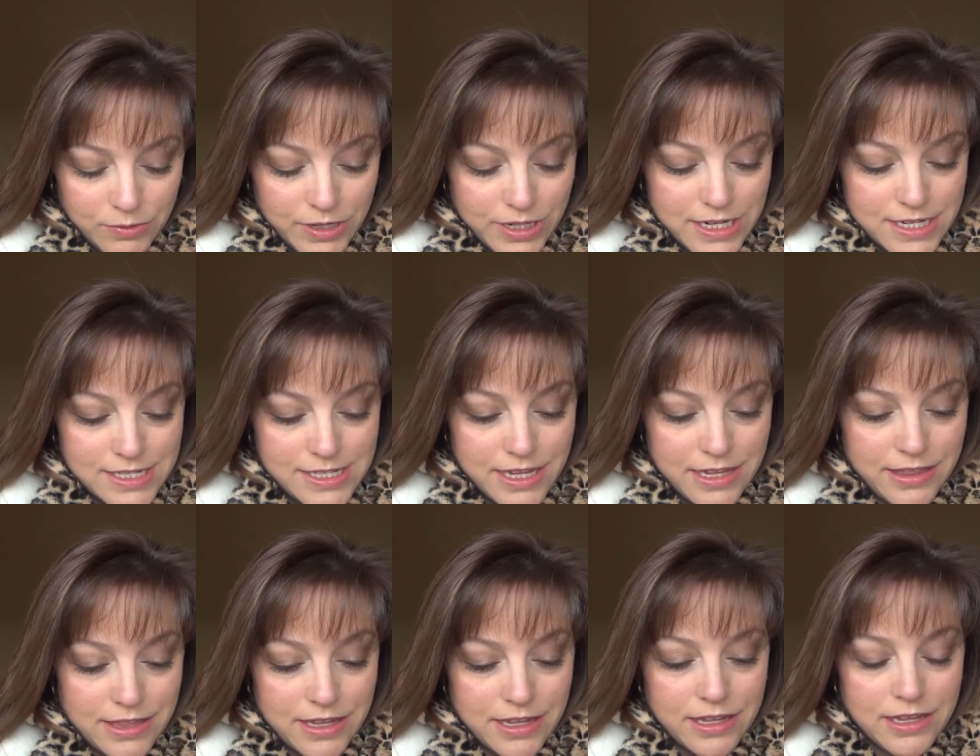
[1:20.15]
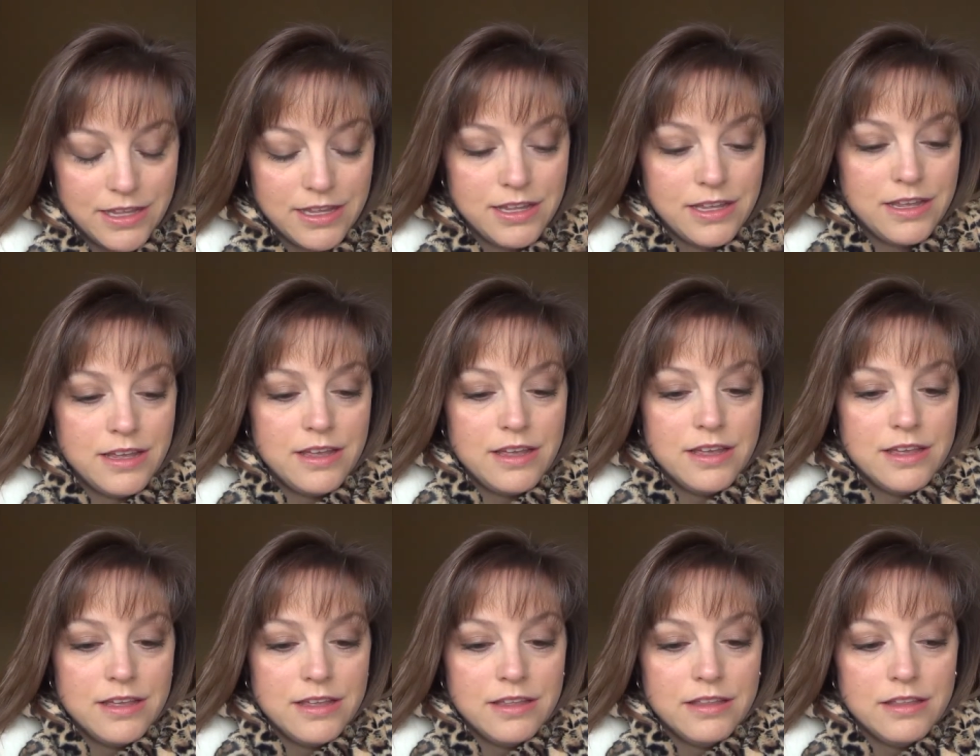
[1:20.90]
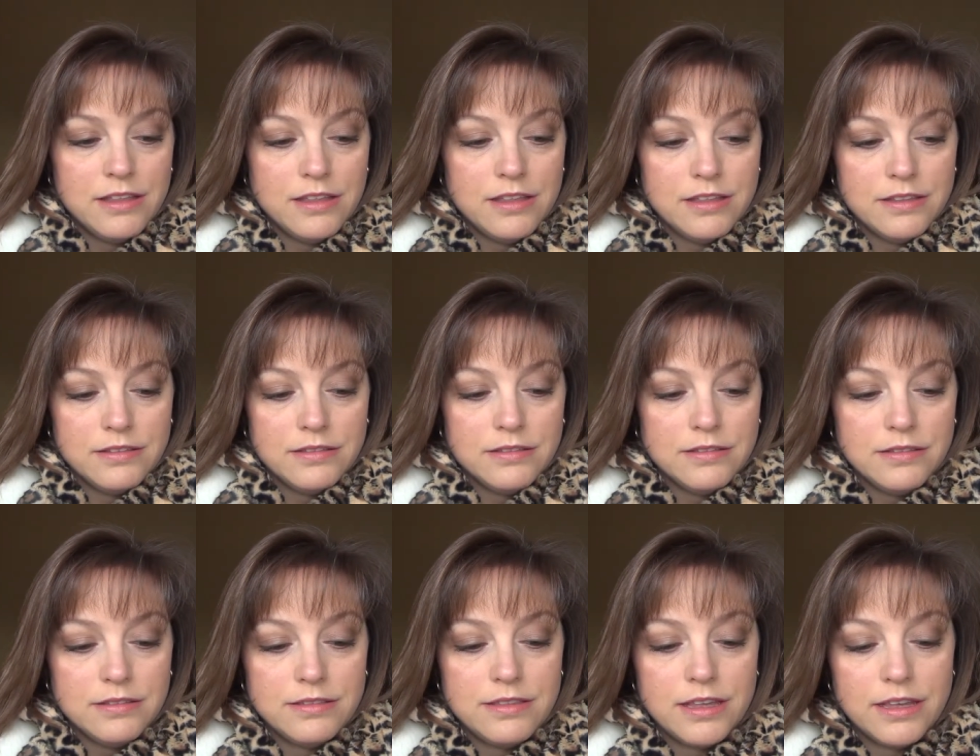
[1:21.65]
one is in the
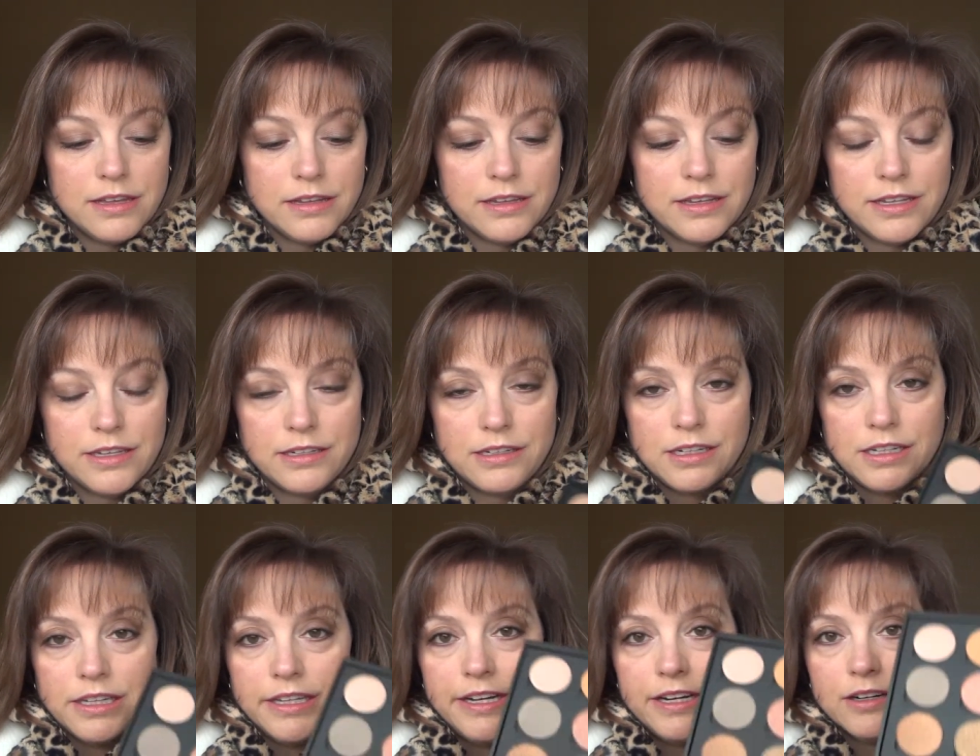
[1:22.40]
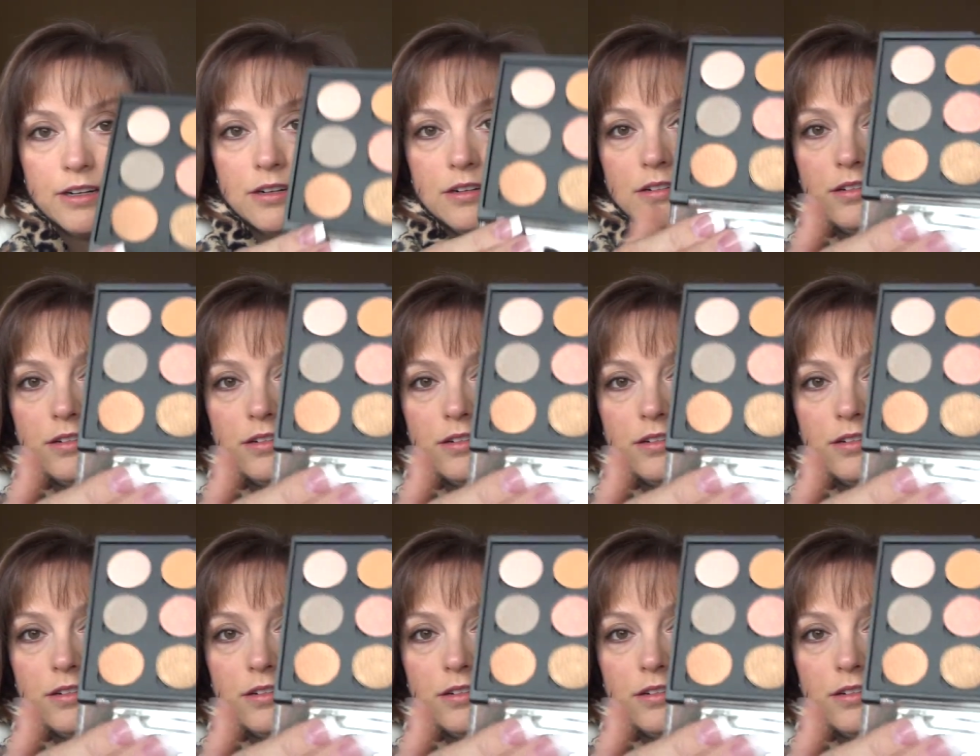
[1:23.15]
the clear